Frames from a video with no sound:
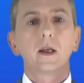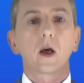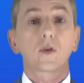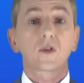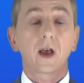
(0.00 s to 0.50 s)

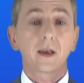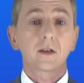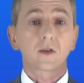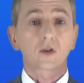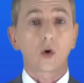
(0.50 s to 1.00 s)
Now
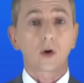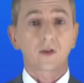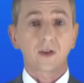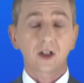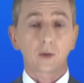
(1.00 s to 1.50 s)
scientists call a
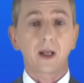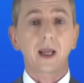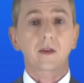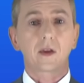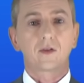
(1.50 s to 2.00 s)
setup
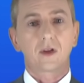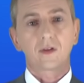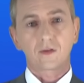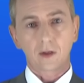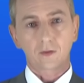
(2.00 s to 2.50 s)
like this a
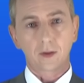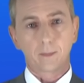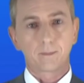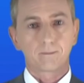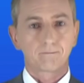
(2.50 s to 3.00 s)

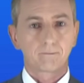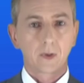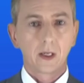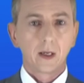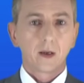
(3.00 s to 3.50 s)
system.
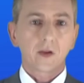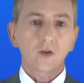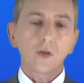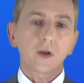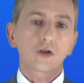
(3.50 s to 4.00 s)
There's
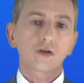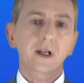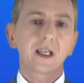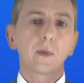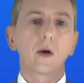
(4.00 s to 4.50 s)
nothing
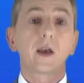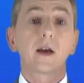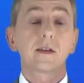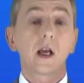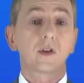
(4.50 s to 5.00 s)
tricky about the
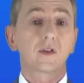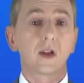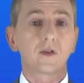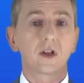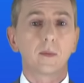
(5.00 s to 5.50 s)
idea of a
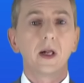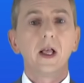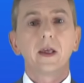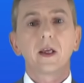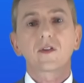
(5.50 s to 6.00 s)
system.
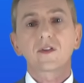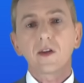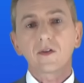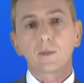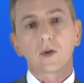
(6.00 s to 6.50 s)
A
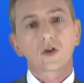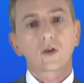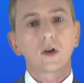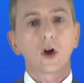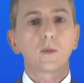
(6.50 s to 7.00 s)
system is
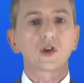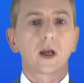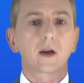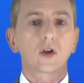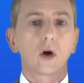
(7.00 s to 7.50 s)
just an
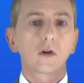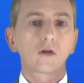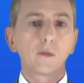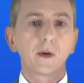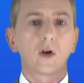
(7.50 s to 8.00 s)
object or a
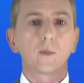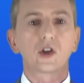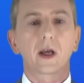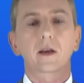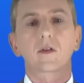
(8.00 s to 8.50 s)
group of
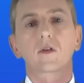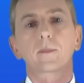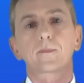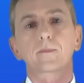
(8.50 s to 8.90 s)
objects.